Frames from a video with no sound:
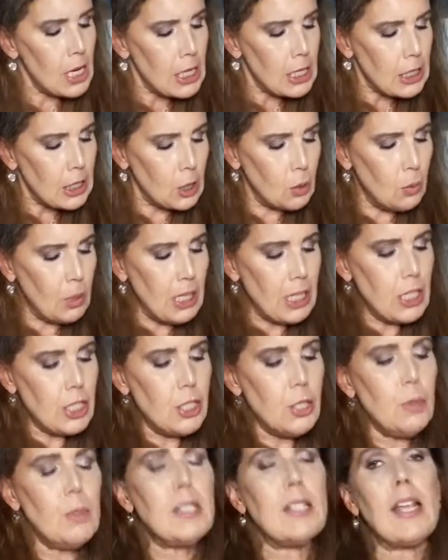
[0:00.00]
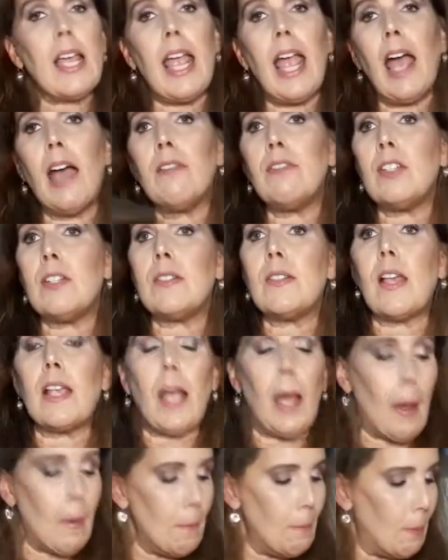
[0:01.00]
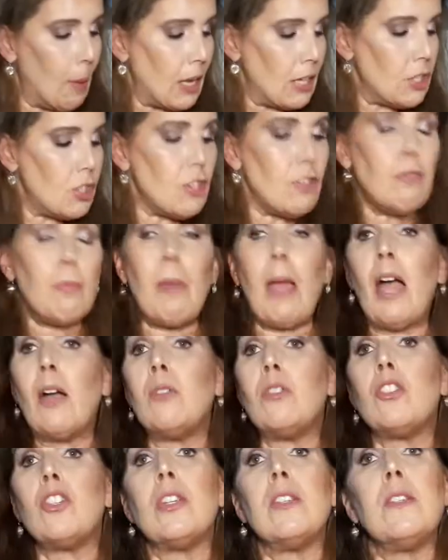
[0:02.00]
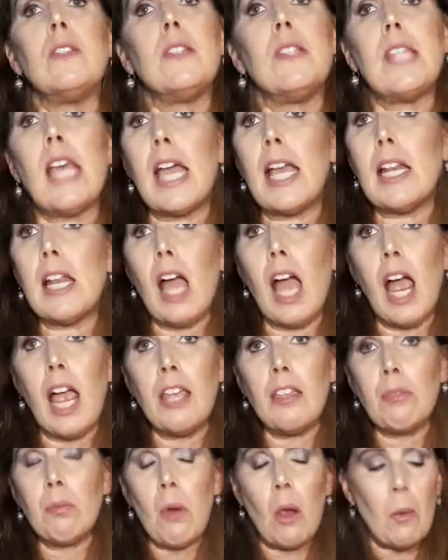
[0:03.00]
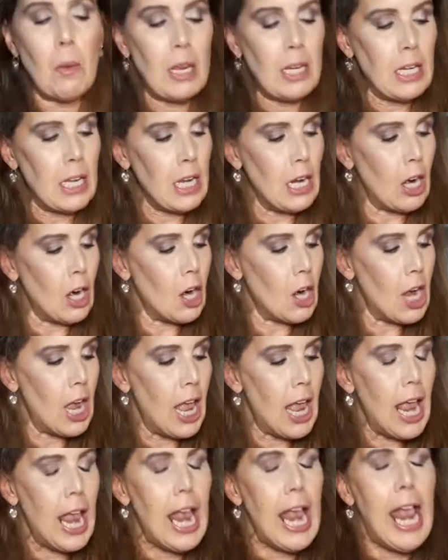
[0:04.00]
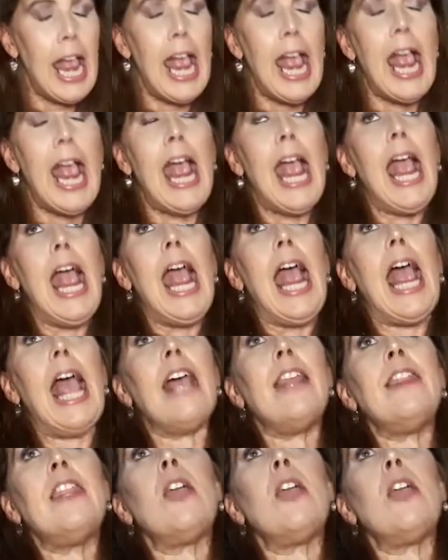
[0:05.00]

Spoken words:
So what I do is I have just like a bunch of pouches that I throw in here. And